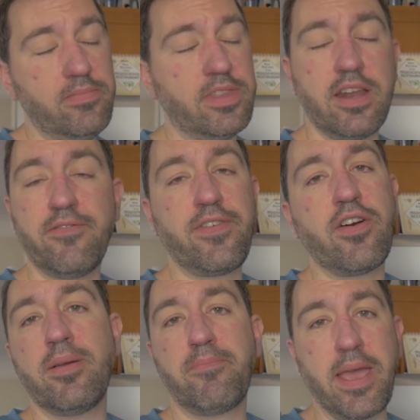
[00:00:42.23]
did a
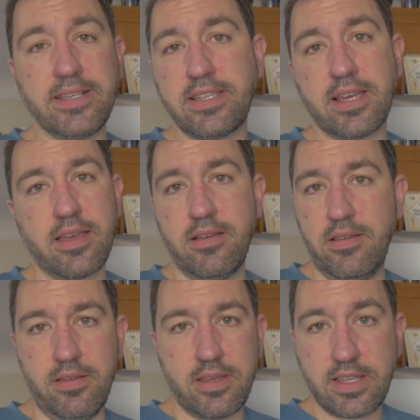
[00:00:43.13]
very basic
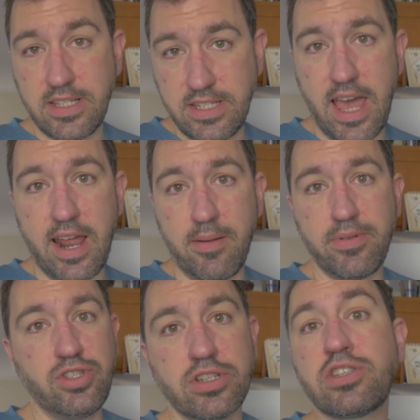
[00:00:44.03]

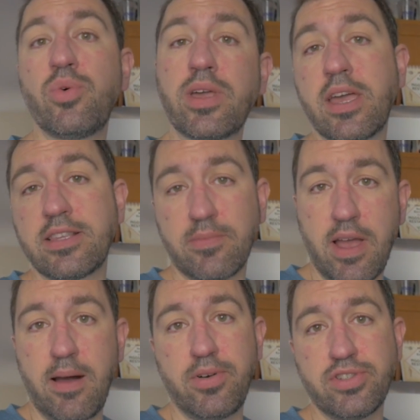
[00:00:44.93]
setup just so we could get some
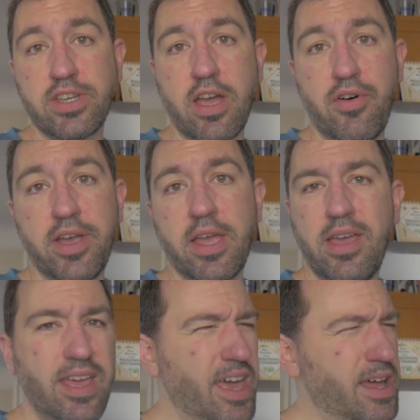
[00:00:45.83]
composting going.
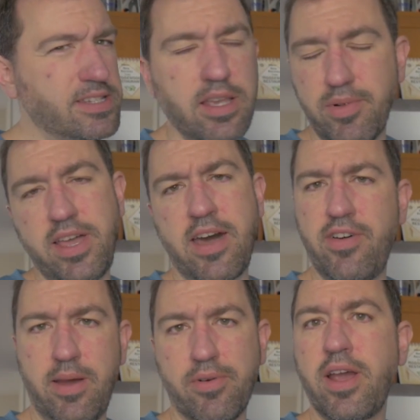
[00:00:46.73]
And I simply
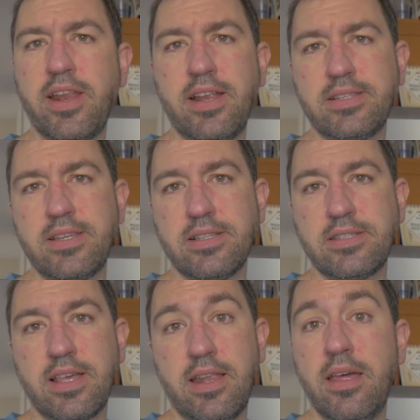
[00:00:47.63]
haven't upgraded it
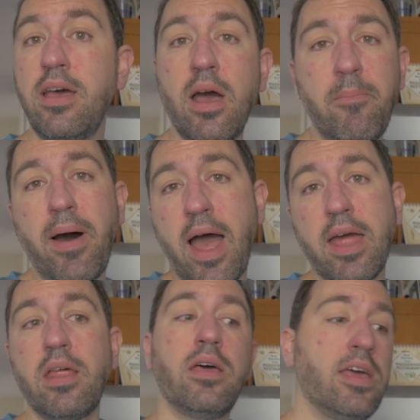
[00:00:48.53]
since then.
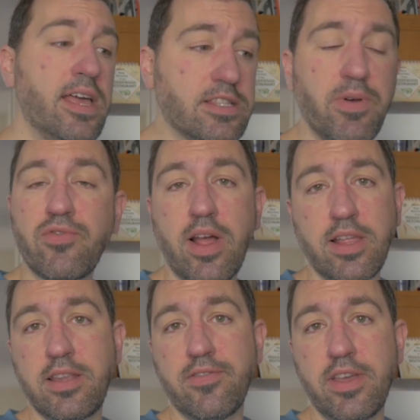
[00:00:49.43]
But it's been
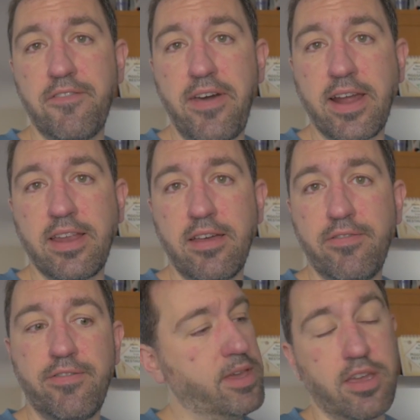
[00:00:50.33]
relatively
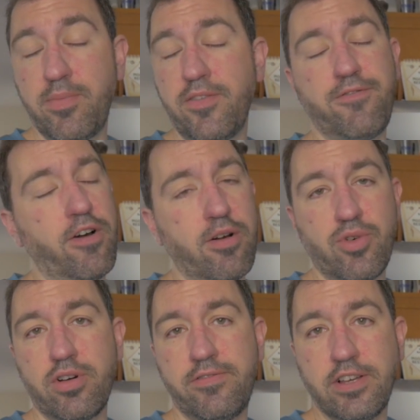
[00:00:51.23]
effective. It could be far
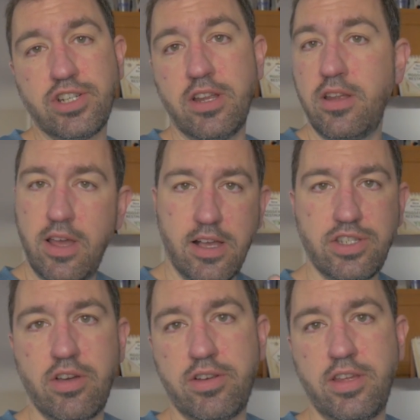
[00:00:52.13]
more efficient. I'll
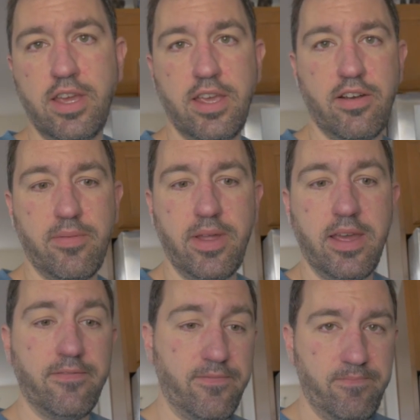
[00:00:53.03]
show it to you here in a minute.